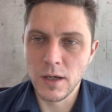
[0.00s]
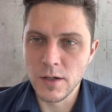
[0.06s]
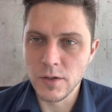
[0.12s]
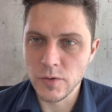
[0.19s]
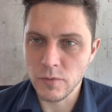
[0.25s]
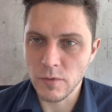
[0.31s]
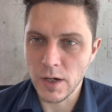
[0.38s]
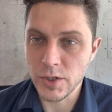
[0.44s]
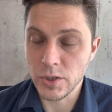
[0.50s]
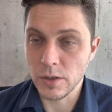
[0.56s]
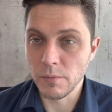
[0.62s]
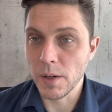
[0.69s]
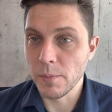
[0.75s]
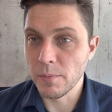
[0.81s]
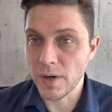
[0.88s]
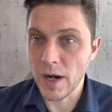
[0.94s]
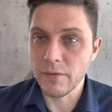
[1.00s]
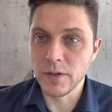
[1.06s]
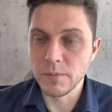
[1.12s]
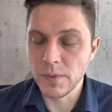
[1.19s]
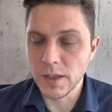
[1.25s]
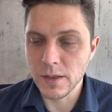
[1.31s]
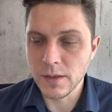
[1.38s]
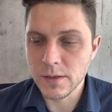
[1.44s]
Russia by
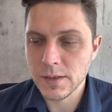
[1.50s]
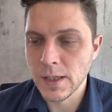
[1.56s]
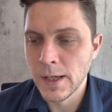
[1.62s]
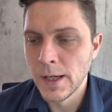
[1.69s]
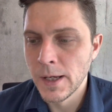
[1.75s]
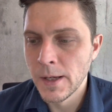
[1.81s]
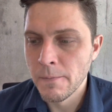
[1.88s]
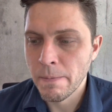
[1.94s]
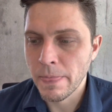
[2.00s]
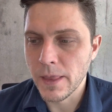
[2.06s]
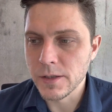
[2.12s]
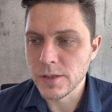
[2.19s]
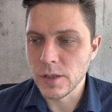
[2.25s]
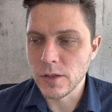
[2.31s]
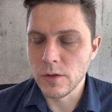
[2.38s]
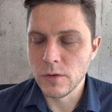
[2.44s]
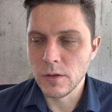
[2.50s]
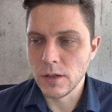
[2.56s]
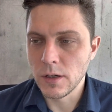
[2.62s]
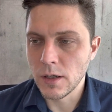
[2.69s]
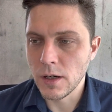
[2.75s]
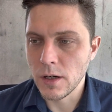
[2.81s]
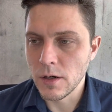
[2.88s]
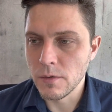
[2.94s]
private means.
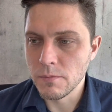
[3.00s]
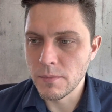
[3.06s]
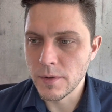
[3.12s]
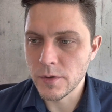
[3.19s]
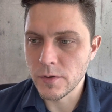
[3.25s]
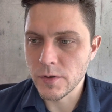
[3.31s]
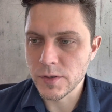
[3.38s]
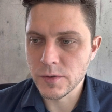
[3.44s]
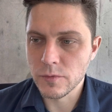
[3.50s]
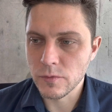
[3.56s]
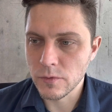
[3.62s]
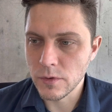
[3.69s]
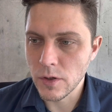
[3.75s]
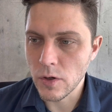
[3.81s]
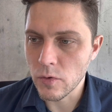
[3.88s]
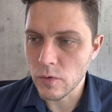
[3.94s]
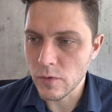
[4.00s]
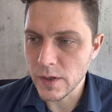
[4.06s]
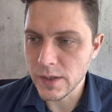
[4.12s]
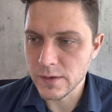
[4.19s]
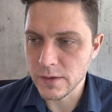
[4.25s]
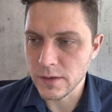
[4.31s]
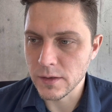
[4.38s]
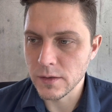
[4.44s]
So there is no
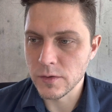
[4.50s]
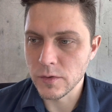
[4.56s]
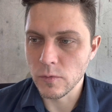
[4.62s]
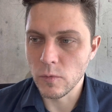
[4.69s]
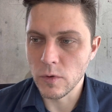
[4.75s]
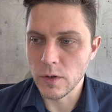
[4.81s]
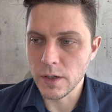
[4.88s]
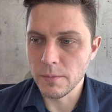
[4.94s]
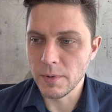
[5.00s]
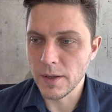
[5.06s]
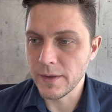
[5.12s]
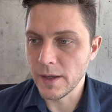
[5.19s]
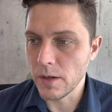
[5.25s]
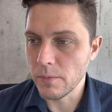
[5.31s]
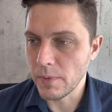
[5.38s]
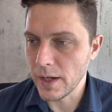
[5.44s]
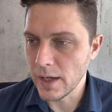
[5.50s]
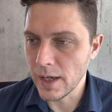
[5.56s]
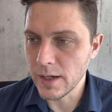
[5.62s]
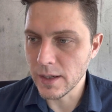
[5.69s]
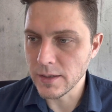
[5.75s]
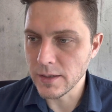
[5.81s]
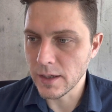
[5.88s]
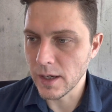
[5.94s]
reason to worry about that by
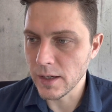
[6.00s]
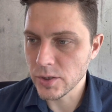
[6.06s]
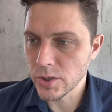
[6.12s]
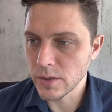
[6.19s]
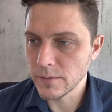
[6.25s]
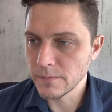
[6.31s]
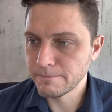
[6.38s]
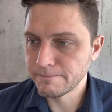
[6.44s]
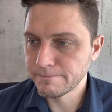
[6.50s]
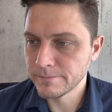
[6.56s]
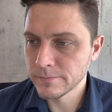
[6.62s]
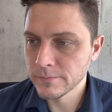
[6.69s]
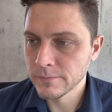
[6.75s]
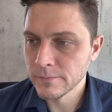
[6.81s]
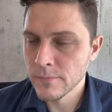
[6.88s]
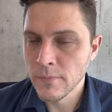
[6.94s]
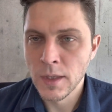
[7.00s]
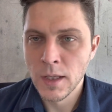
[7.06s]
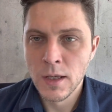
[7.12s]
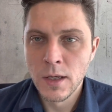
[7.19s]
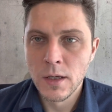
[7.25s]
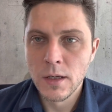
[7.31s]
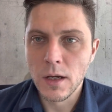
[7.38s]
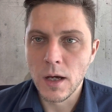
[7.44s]
any indication.
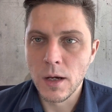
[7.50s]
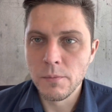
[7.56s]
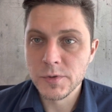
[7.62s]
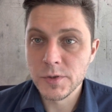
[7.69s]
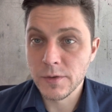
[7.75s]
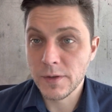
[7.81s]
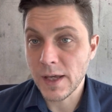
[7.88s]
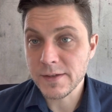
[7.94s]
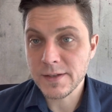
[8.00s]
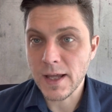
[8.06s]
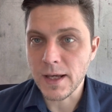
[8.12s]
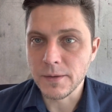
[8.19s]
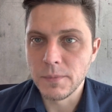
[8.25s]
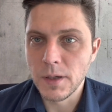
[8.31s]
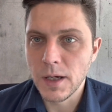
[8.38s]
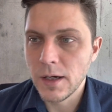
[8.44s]
So that's that.